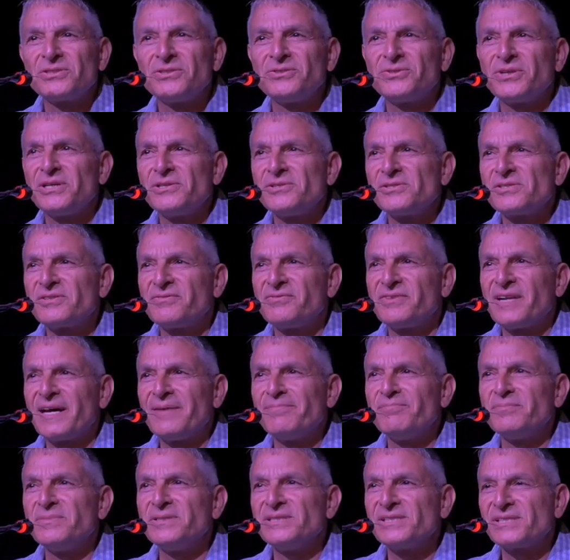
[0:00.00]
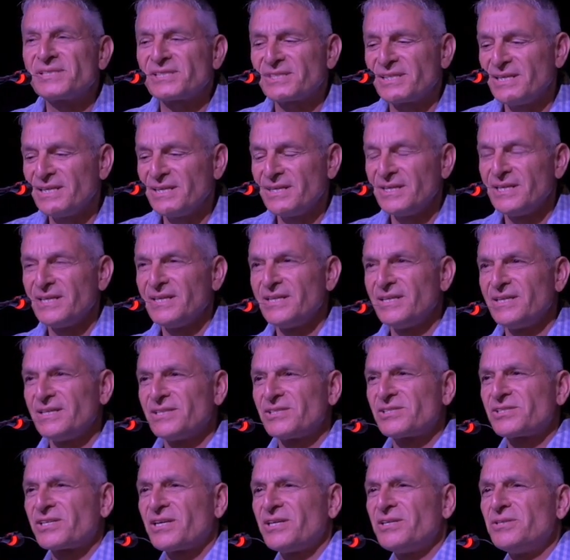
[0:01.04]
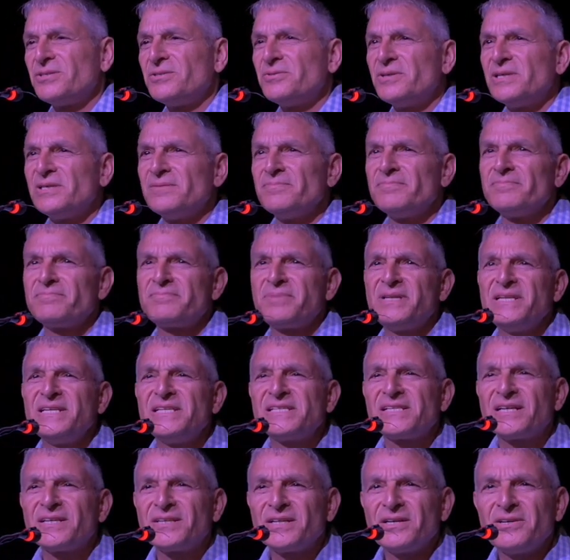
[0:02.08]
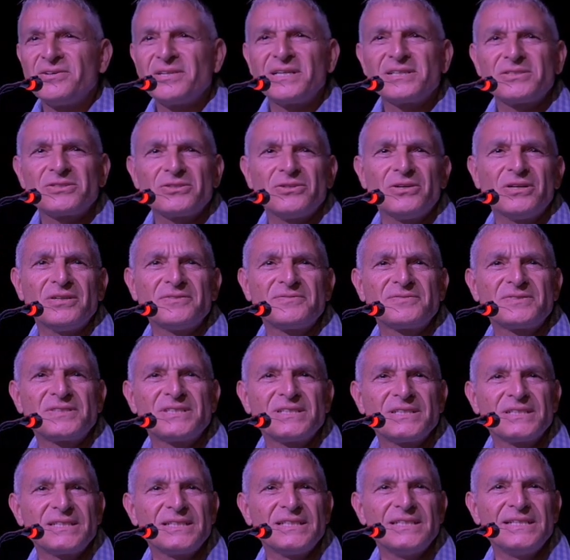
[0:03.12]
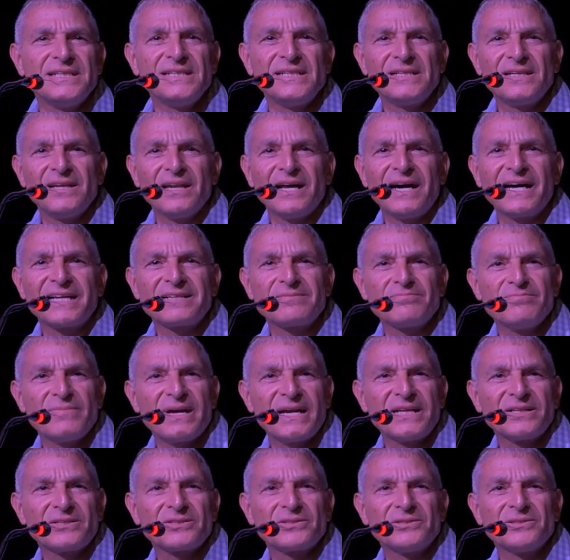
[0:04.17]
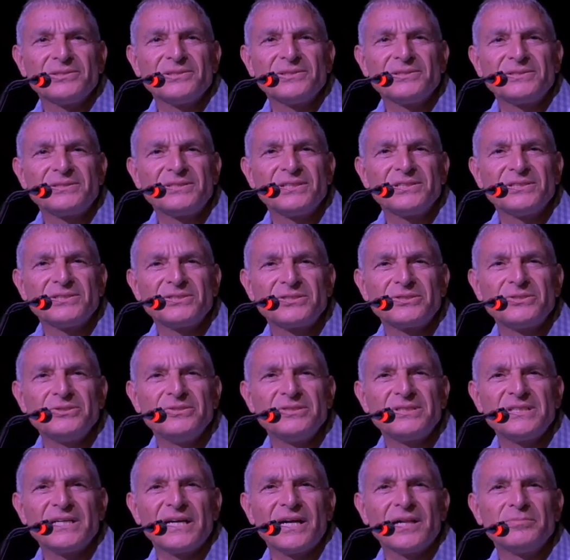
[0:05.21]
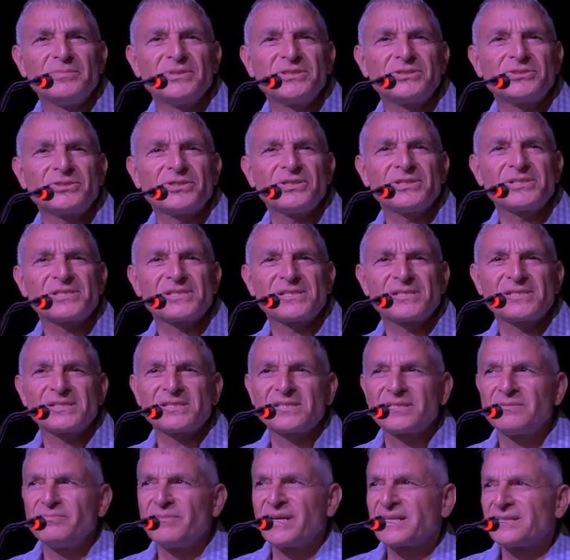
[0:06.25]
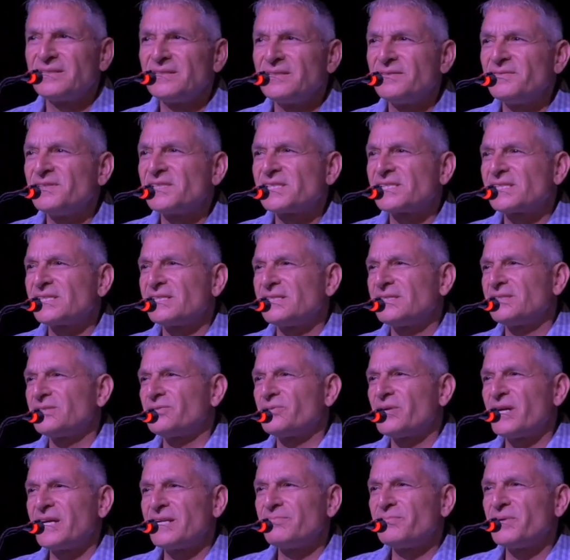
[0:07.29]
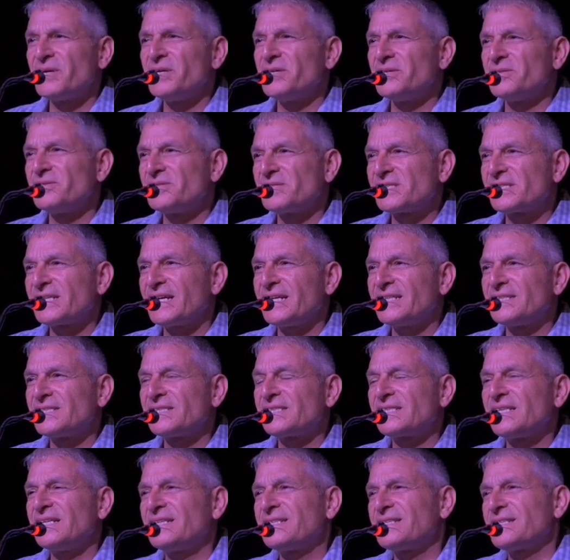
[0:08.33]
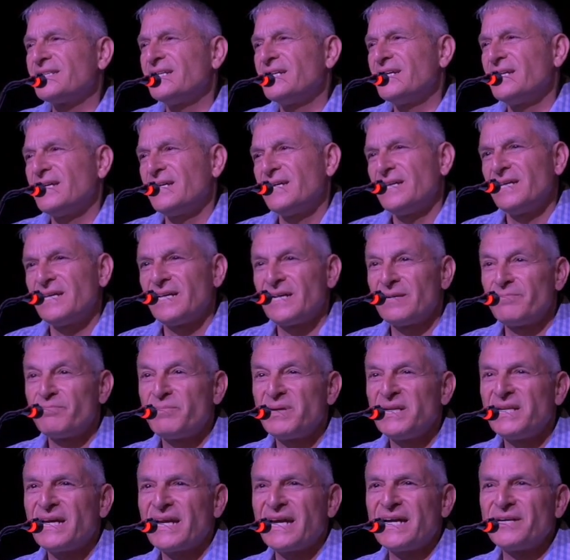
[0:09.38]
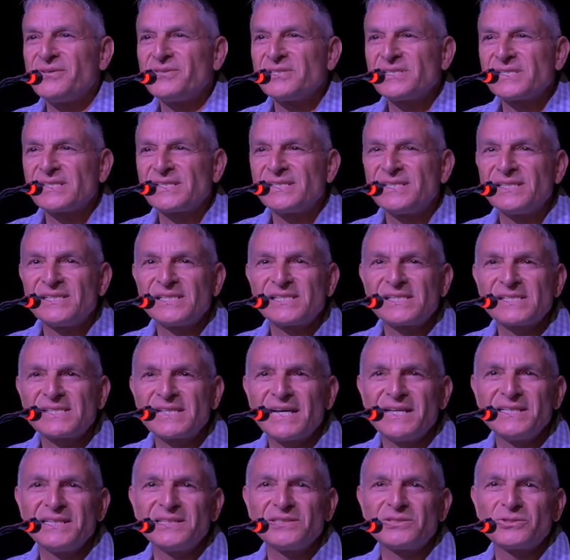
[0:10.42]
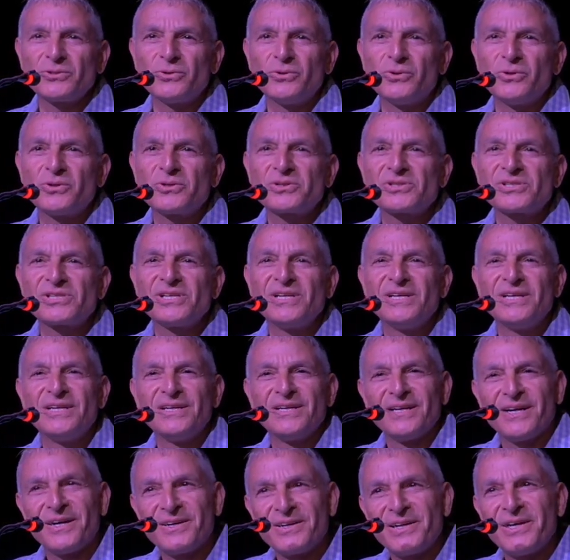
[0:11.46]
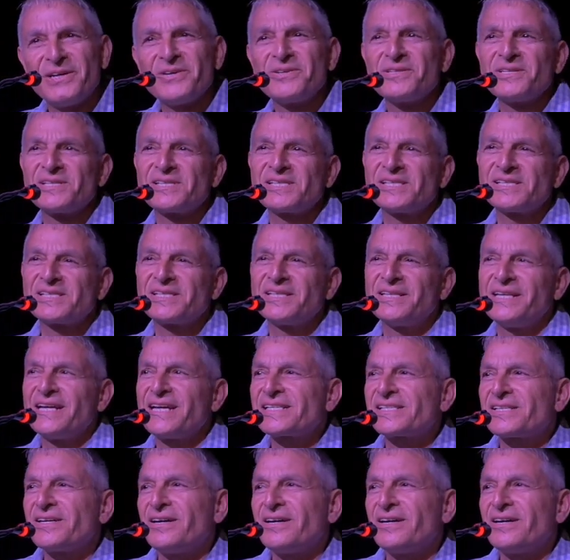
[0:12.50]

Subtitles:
and rows of numbers. So please, I know that after the light-mantled Sooty Albatross, the magnificent Rainbow and Sunset, and Peter Harrison's stunning talks, I know this is the next